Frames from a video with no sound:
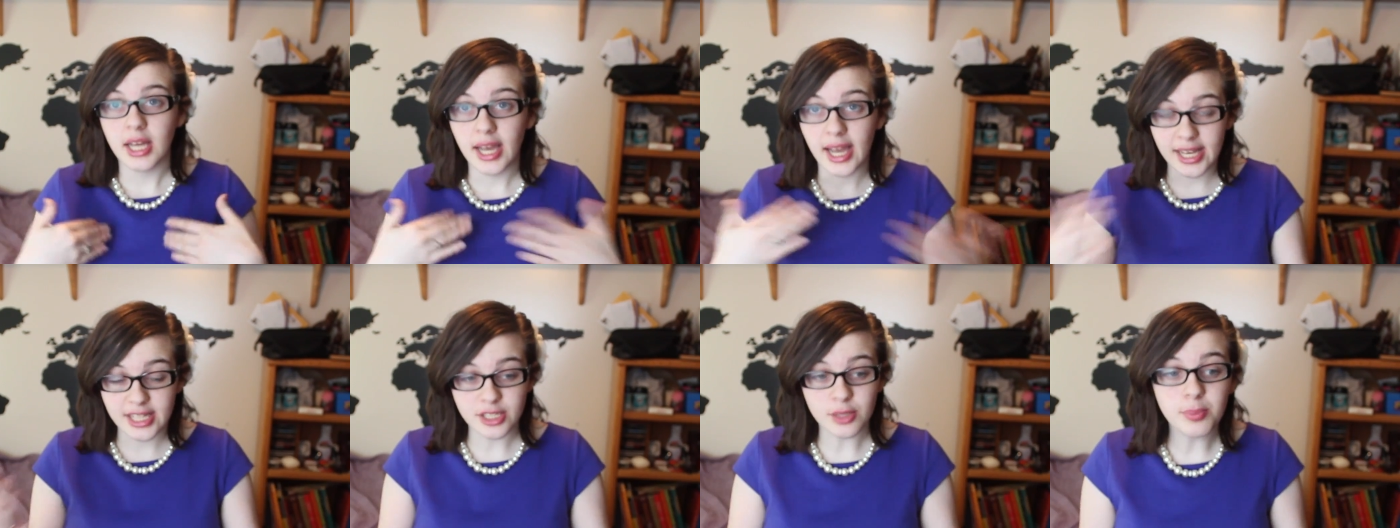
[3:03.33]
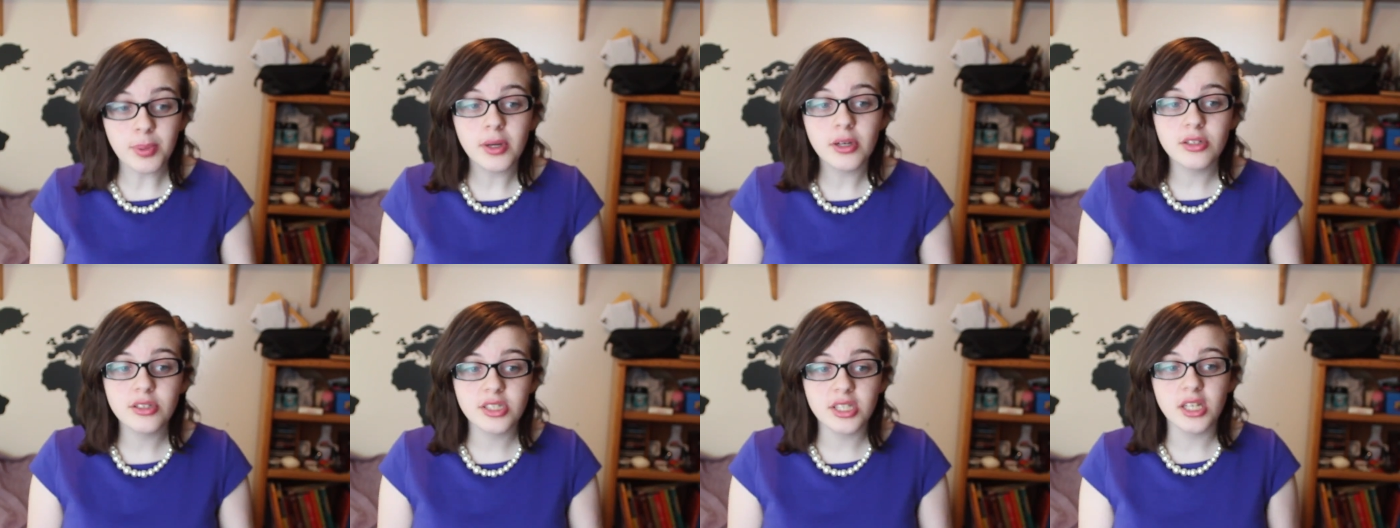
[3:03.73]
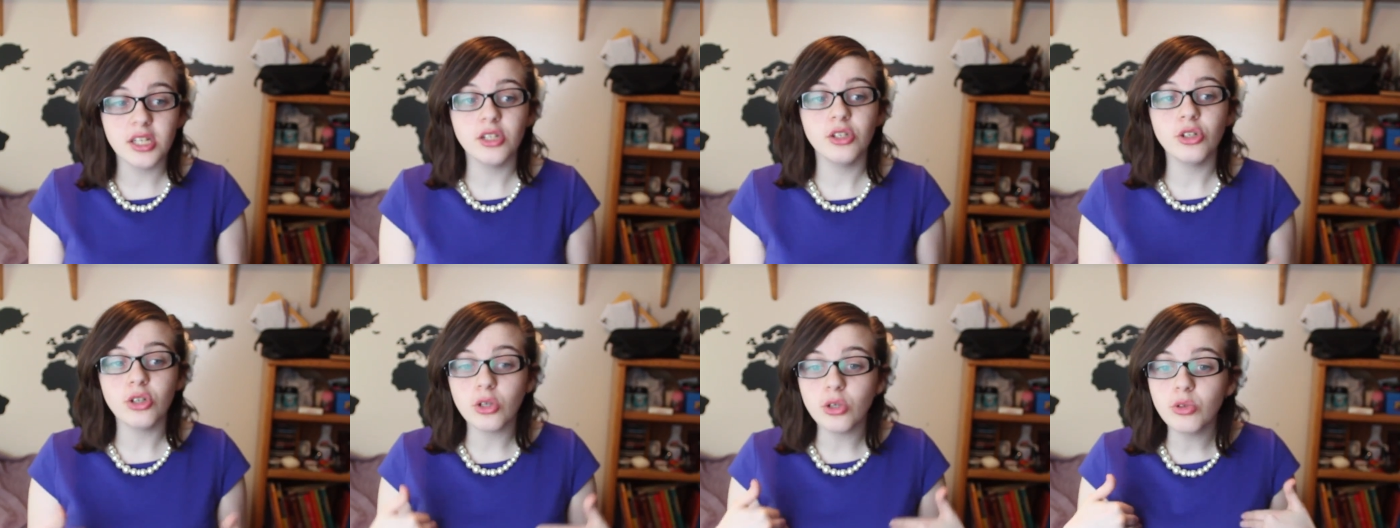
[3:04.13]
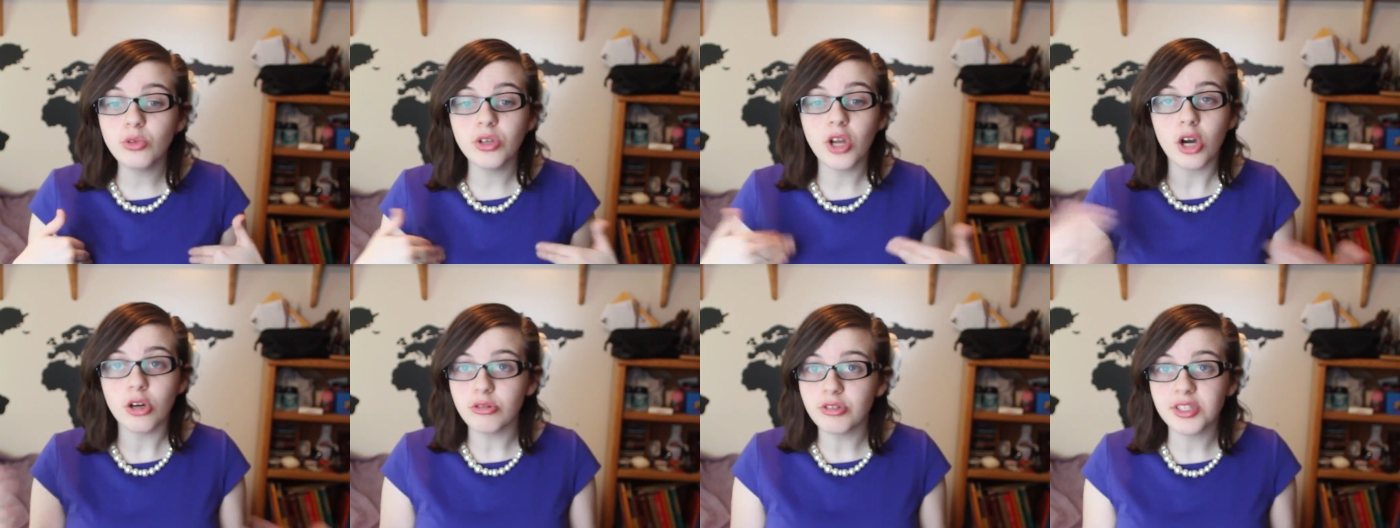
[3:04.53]
as a person who
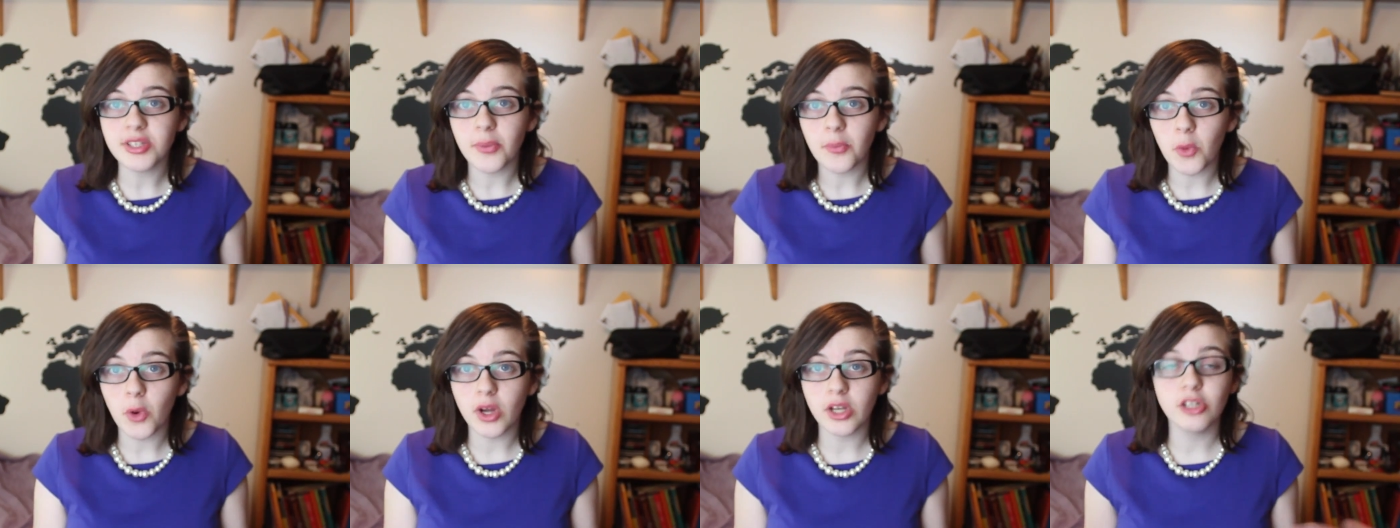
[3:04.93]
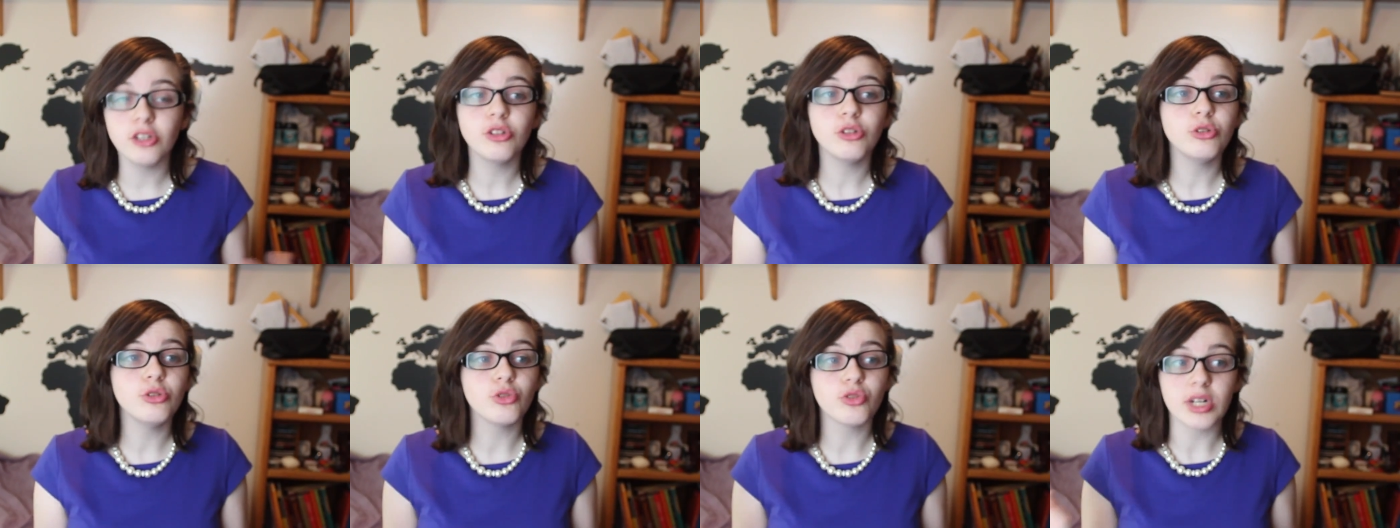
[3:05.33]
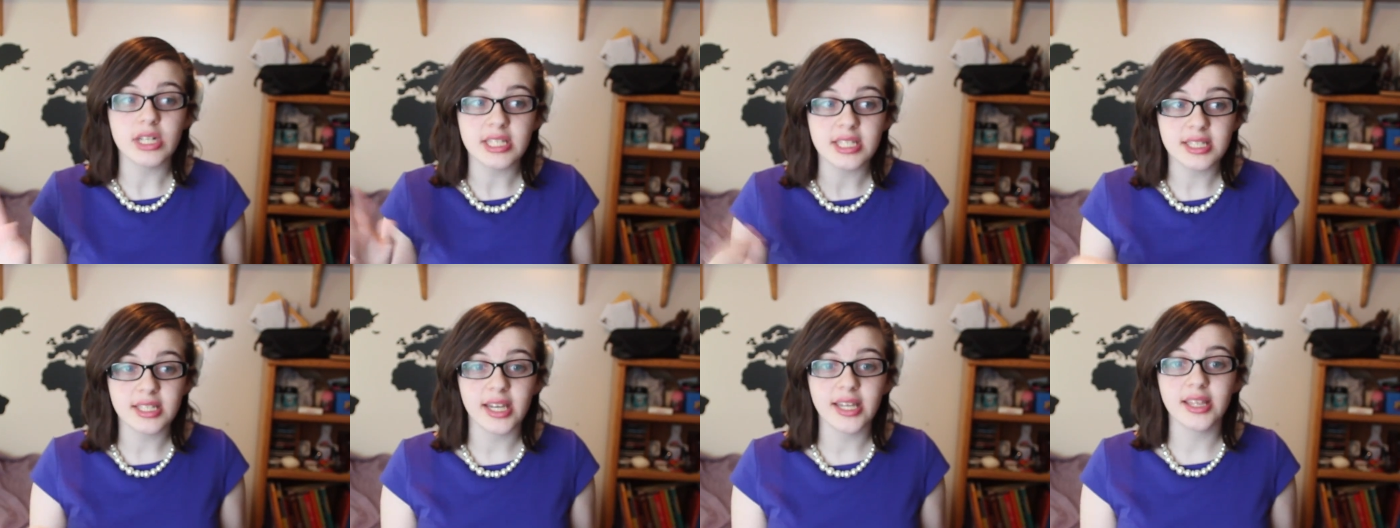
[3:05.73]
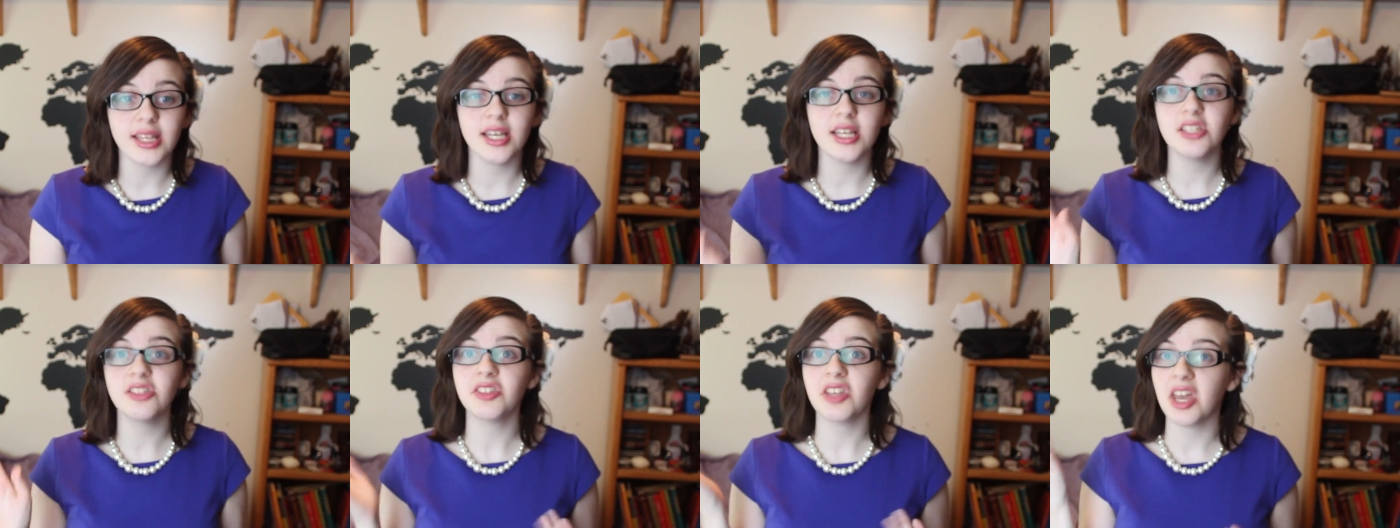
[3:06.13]
knows someone who dresses like
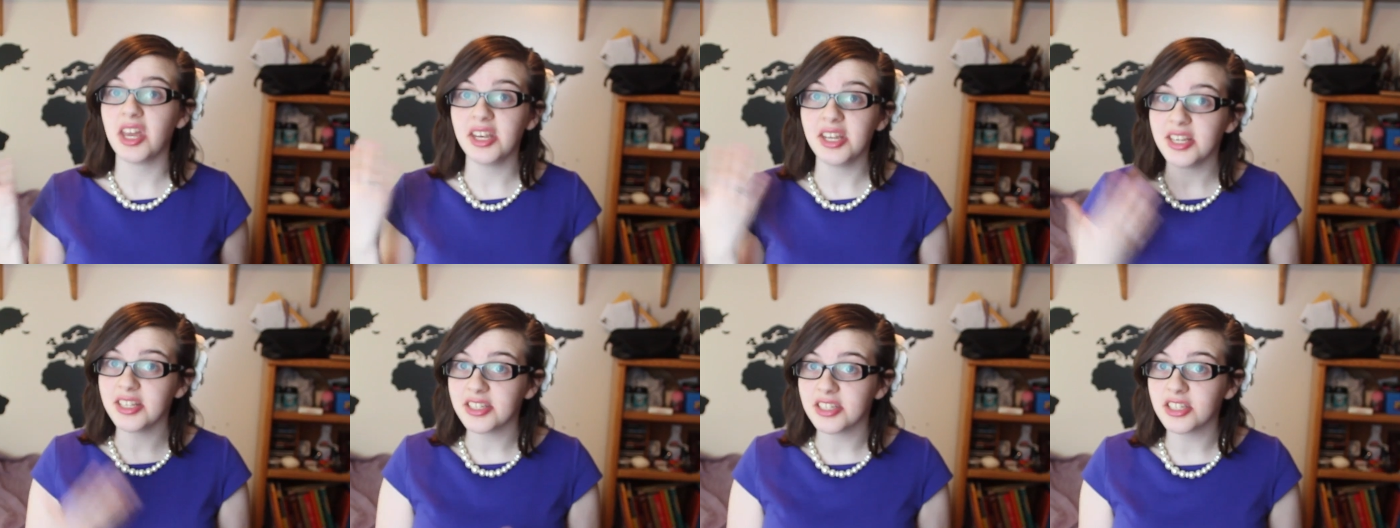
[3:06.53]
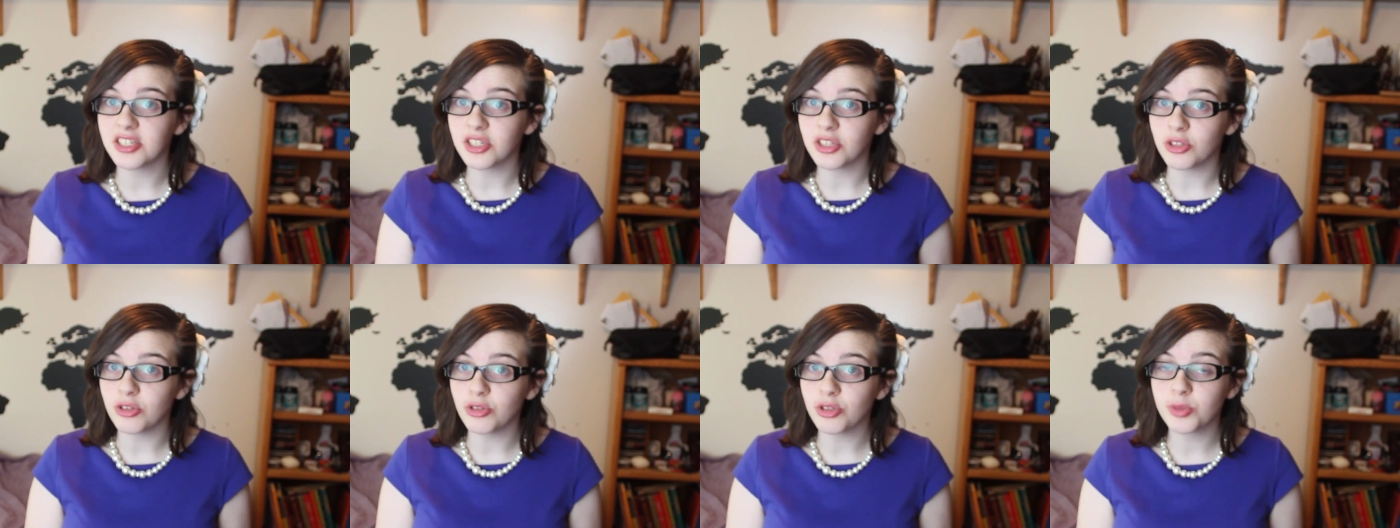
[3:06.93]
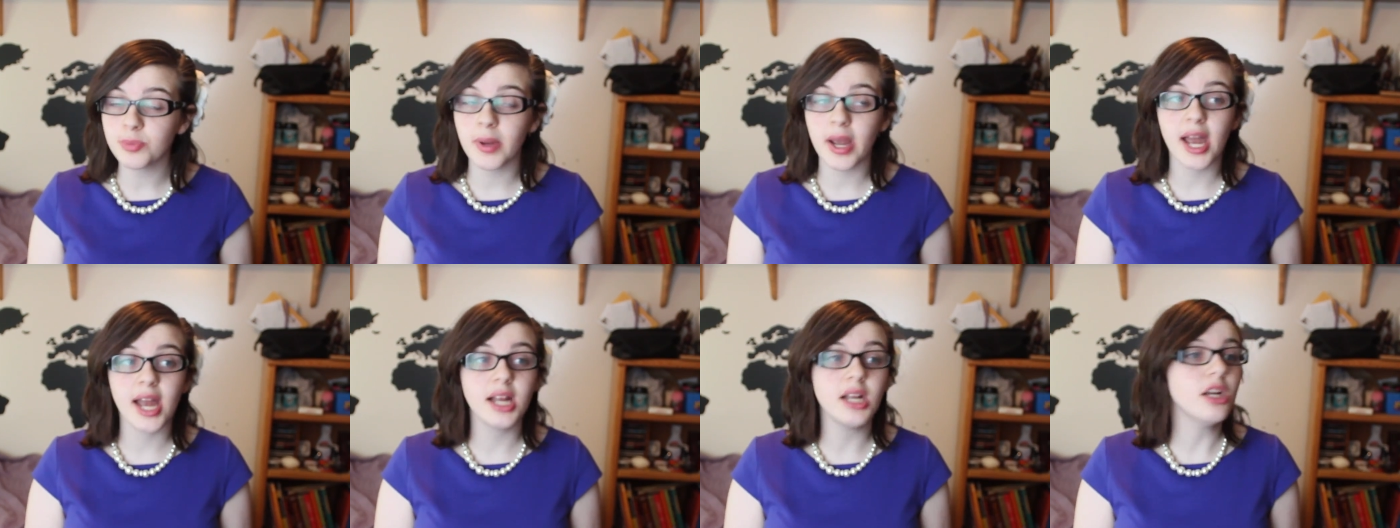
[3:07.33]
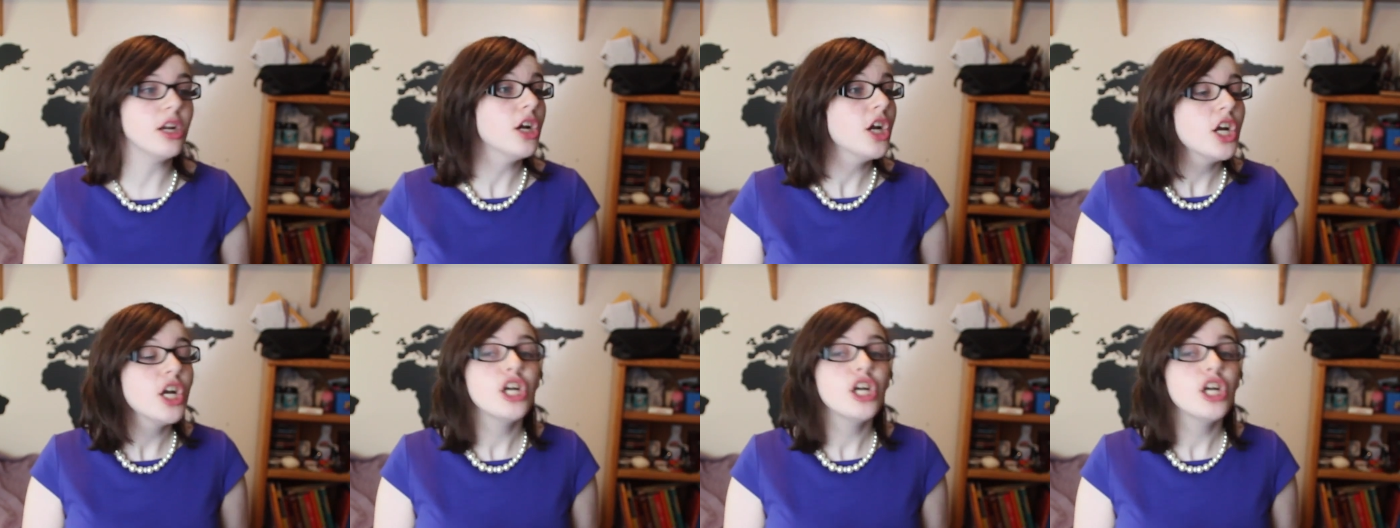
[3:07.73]
this and isn't a douchebag,